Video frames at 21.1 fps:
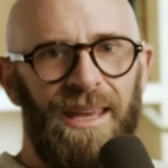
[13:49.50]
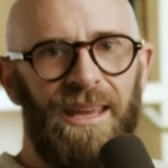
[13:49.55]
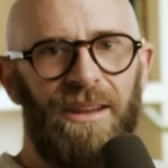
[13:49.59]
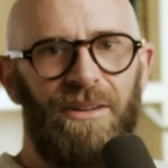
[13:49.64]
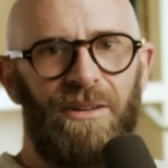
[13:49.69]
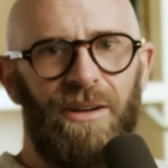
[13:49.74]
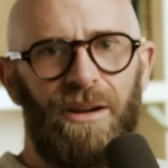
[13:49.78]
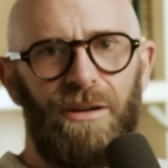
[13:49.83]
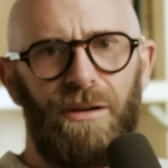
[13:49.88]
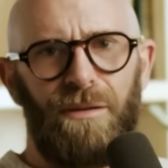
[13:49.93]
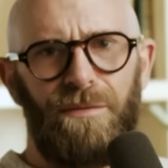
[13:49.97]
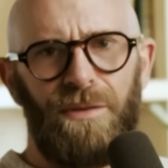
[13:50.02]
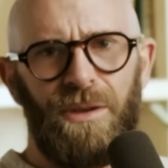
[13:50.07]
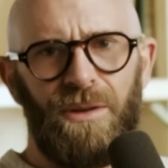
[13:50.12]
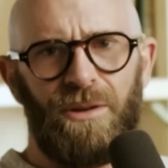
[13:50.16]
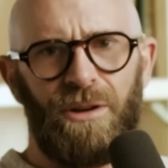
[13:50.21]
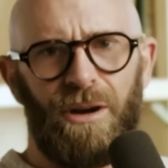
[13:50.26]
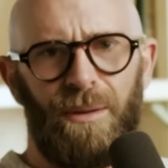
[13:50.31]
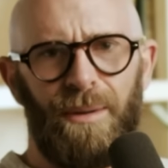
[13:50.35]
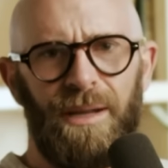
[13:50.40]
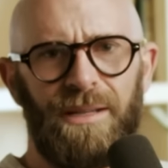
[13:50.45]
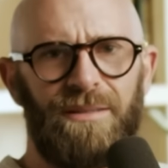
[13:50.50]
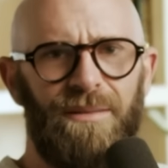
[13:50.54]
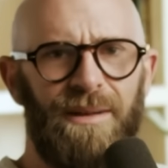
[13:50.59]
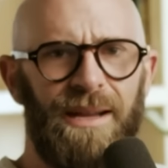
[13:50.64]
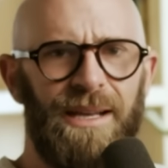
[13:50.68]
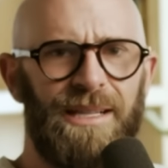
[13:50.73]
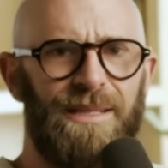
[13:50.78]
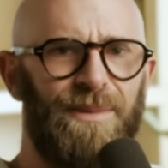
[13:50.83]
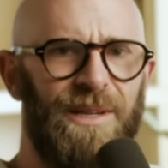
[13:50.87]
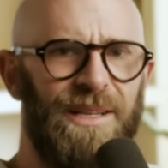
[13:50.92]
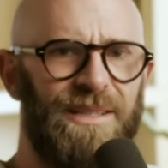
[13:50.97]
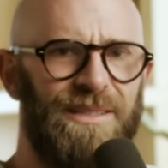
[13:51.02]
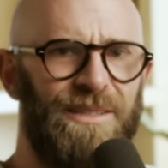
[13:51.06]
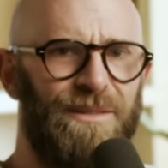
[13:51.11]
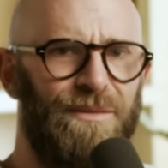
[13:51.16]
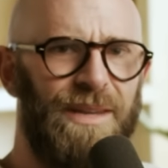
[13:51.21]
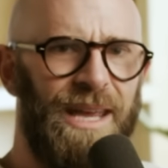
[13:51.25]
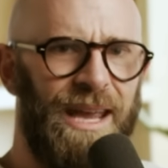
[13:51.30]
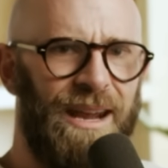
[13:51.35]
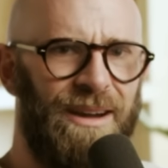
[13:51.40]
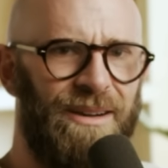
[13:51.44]
here are a few comments from experts
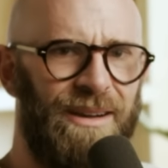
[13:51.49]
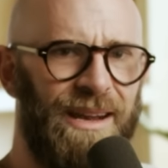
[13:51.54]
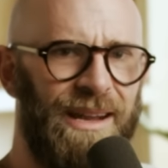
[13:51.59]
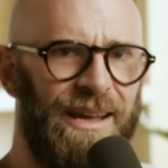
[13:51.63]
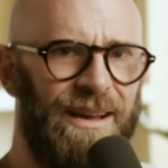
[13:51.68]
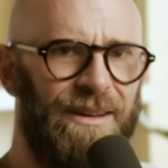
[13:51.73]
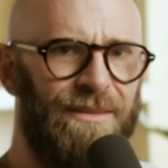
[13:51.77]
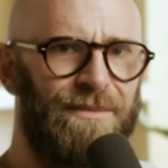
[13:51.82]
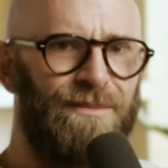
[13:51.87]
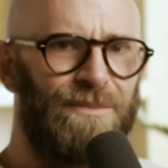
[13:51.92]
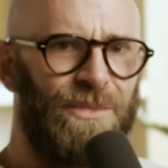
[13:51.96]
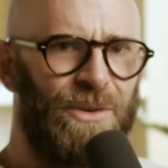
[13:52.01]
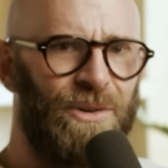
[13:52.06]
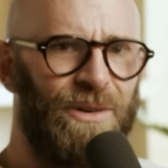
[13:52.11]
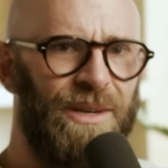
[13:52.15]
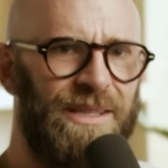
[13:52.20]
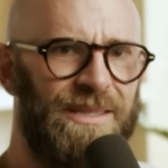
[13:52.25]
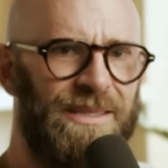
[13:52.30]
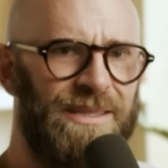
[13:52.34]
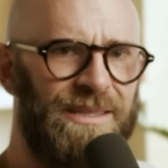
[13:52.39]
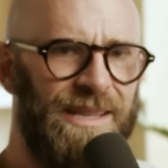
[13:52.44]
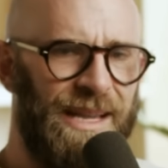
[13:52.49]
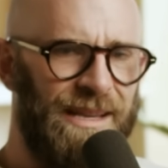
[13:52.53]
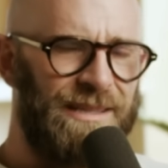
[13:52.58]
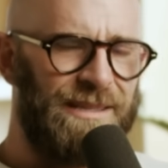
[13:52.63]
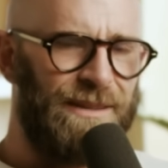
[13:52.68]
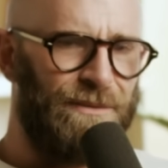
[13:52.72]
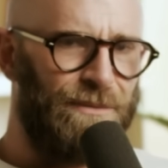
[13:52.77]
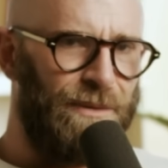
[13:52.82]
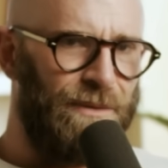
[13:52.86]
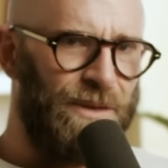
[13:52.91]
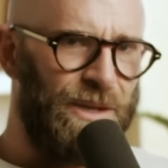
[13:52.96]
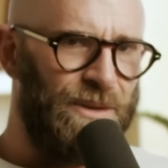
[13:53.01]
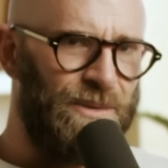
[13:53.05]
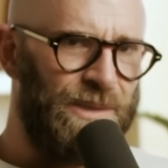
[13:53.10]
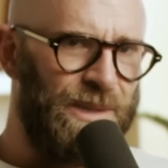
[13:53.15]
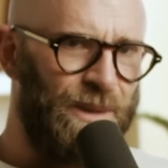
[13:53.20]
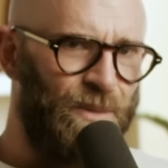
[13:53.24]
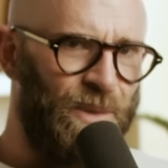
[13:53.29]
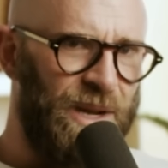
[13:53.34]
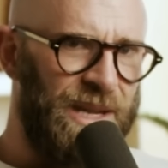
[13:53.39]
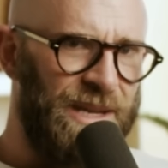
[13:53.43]
who've carried out more extensive
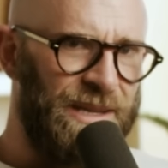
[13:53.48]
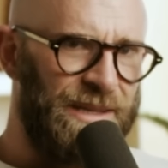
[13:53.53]
reviews than we